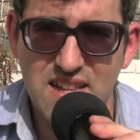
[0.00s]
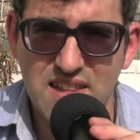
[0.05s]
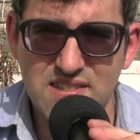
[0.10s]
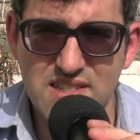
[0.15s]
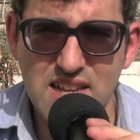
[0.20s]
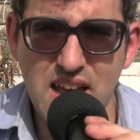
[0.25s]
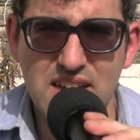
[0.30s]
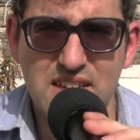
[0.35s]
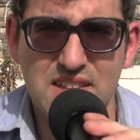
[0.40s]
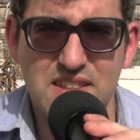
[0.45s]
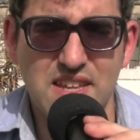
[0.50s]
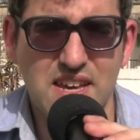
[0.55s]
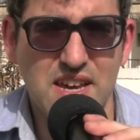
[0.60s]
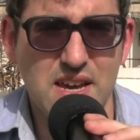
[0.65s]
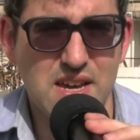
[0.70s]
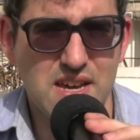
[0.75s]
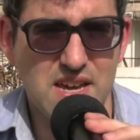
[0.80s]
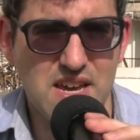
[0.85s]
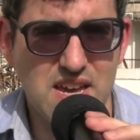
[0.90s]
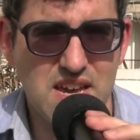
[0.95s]
The second
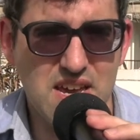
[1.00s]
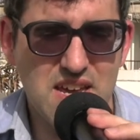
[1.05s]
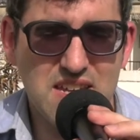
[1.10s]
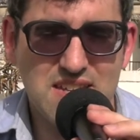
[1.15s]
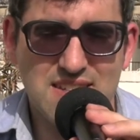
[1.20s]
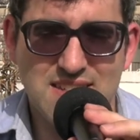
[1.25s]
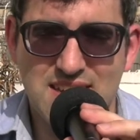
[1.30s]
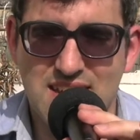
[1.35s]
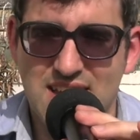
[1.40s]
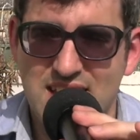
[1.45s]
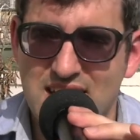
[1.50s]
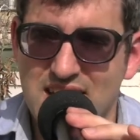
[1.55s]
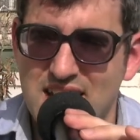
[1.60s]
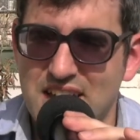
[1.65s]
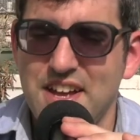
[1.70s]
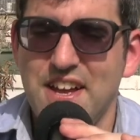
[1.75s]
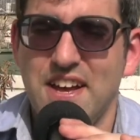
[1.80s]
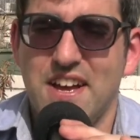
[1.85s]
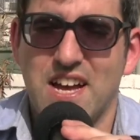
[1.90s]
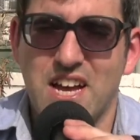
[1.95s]
thing is
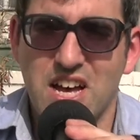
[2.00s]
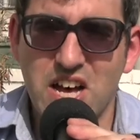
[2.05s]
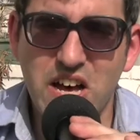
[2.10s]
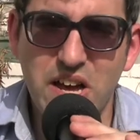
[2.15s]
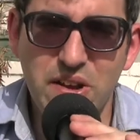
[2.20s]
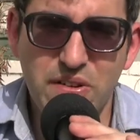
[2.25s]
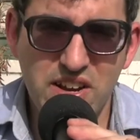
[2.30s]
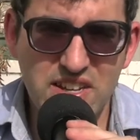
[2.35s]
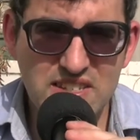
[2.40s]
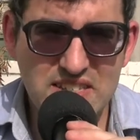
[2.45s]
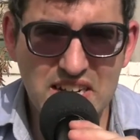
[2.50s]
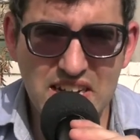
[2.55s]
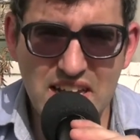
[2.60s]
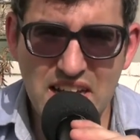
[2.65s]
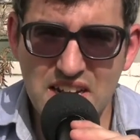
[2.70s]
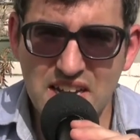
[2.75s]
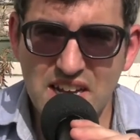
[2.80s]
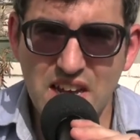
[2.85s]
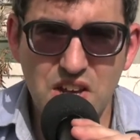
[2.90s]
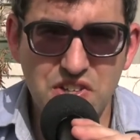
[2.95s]
I recently
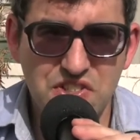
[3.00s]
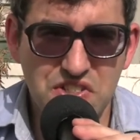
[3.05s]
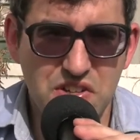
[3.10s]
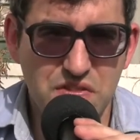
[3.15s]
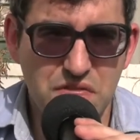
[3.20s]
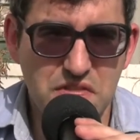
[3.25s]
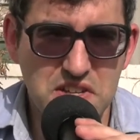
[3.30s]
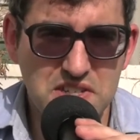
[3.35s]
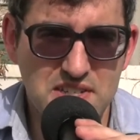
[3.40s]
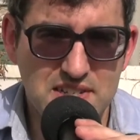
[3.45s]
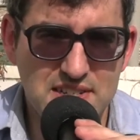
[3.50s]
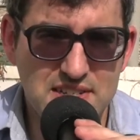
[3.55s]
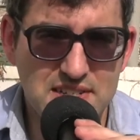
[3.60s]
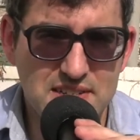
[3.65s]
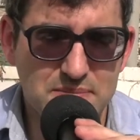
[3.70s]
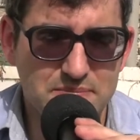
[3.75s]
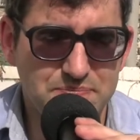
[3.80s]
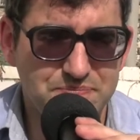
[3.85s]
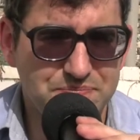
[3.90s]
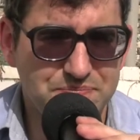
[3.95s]
had occasion to visit